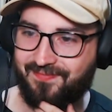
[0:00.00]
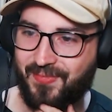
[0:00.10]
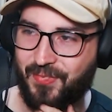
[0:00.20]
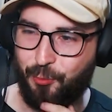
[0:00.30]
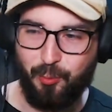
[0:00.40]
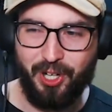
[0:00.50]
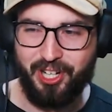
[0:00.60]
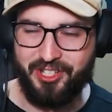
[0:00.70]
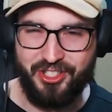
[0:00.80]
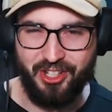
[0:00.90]
Dude, what a
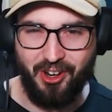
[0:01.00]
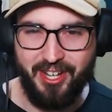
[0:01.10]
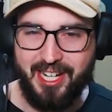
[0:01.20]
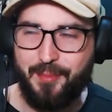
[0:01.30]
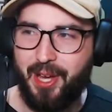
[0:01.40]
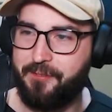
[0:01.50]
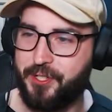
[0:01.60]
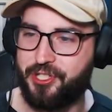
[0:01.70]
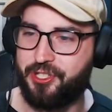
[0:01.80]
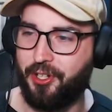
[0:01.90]
journey, man, for
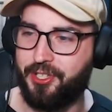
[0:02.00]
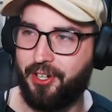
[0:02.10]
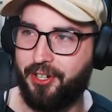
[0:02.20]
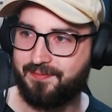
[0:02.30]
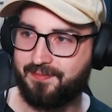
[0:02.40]
Shoto.